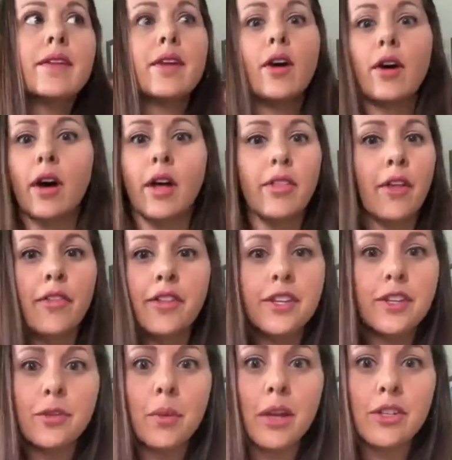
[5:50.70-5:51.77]
unload the
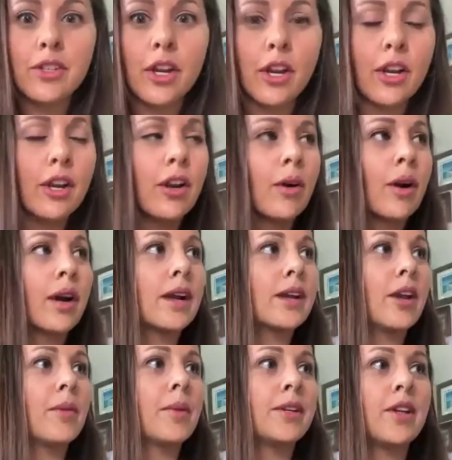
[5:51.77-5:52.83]
dishwasher, or,
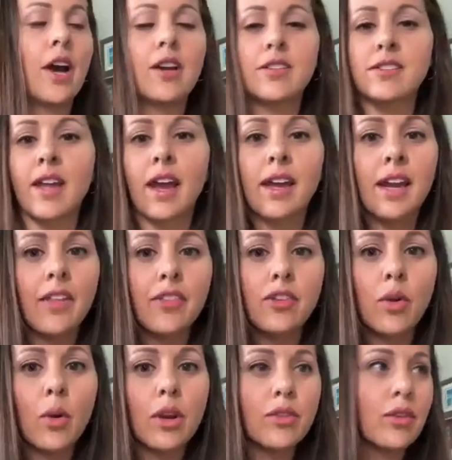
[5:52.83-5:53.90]
my dog's knocking at the
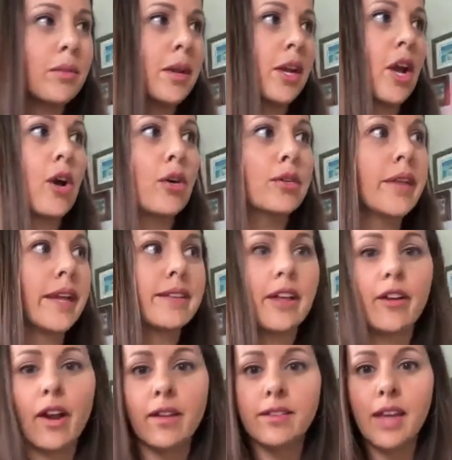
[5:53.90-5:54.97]
door, so I'm going to go like let
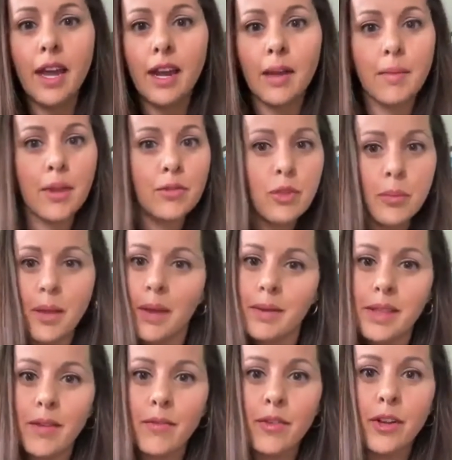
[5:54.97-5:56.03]
her outside. I may as well play with
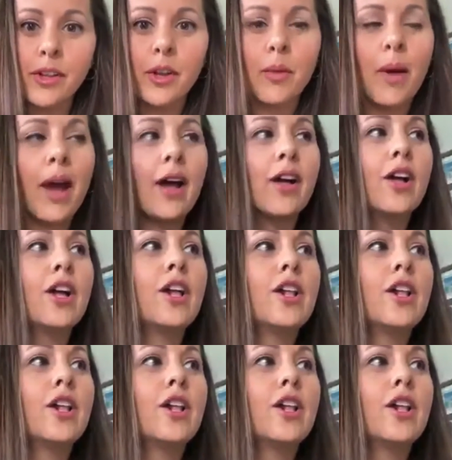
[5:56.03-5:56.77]
them for a little while.